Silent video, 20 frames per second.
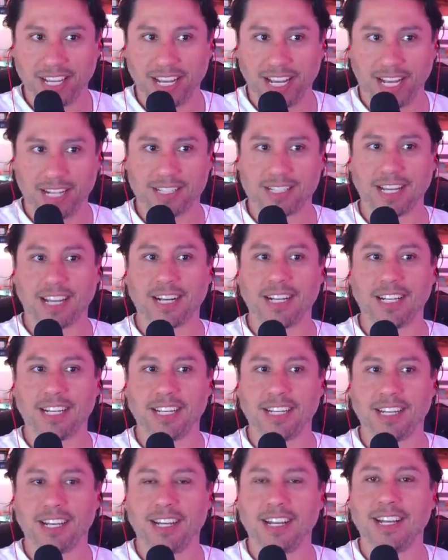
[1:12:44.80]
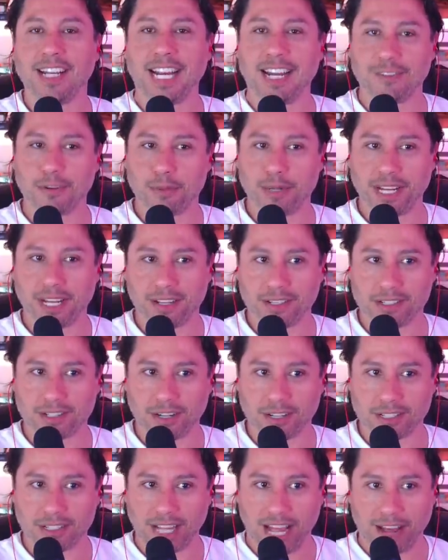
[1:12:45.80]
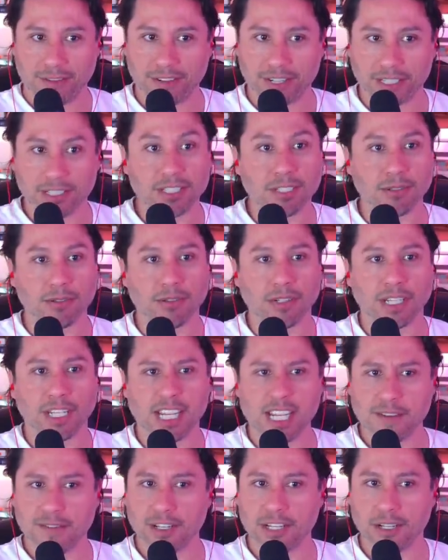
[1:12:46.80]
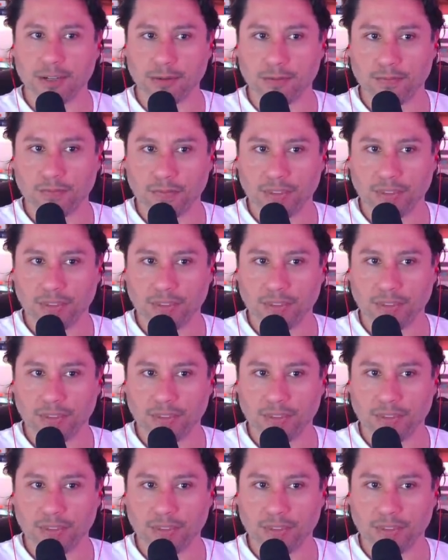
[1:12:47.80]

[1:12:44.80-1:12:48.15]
And suddenly, everybody else starts laughing too. Even you.